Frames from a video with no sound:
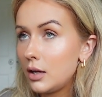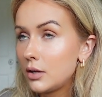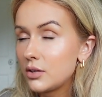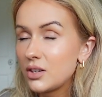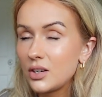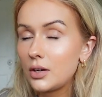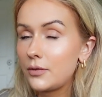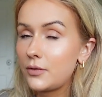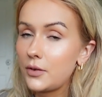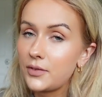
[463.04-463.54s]

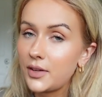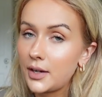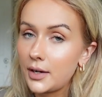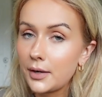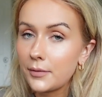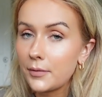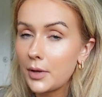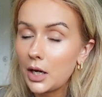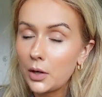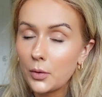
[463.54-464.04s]
Don't know if you've seen
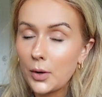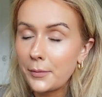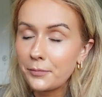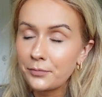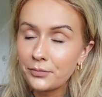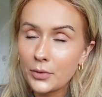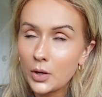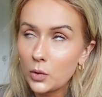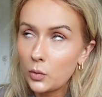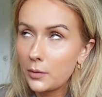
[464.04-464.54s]
it. Anyway,
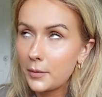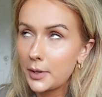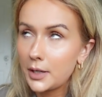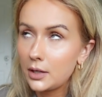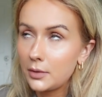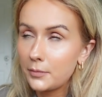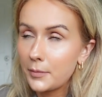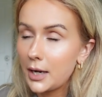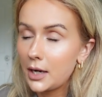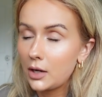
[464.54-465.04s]
we
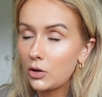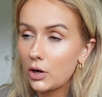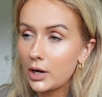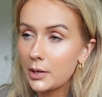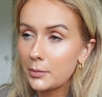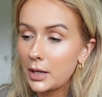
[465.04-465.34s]
made a grey